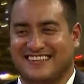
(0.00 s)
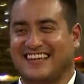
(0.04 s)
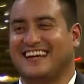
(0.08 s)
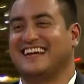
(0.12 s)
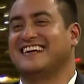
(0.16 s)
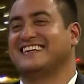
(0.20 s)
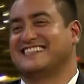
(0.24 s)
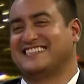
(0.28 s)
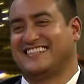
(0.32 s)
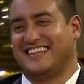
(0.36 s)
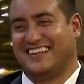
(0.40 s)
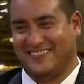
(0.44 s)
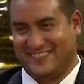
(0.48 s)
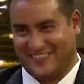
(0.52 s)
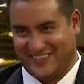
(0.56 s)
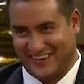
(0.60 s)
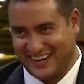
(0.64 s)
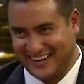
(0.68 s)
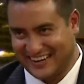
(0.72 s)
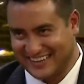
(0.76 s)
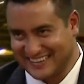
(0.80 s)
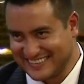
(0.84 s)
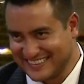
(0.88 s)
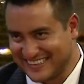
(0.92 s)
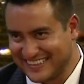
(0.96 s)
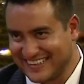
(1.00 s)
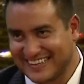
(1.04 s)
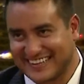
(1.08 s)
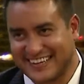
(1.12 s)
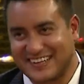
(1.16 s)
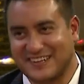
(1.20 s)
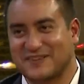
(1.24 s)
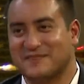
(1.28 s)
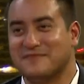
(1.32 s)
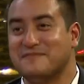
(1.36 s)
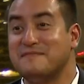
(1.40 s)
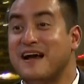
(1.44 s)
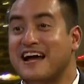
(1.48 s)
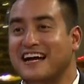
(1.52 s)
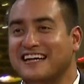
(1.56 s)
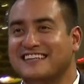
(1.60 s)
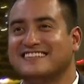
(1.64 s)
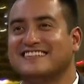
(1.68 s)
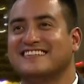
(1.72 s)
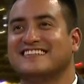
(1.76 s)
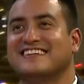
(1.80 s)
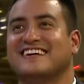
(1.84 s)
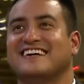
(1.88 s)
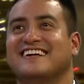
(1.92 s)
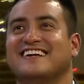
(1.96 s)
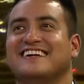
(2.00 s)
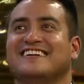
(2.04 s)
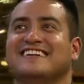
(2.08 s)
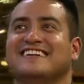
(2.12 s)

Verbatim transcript: yes, right? Can you imagine that?